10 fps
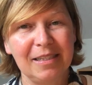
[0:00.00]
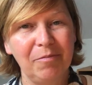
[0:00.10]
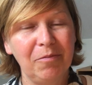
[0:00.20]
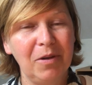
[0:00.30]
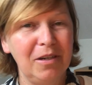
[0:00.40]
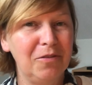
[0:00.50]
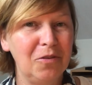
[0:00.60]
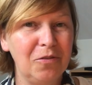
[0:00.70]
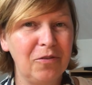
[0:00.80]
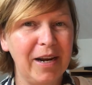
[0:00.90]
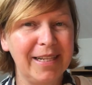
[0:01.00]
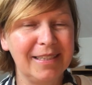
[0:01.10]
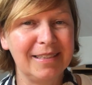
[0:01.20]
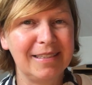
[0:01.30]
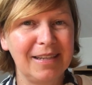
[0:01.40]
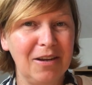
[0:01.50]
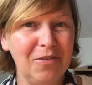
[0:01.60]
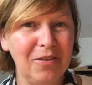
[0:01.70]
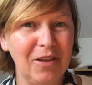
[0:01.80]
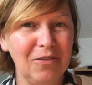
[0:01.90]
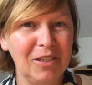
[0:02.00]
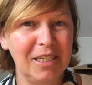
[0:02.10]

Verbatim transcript: some wonderful friends over those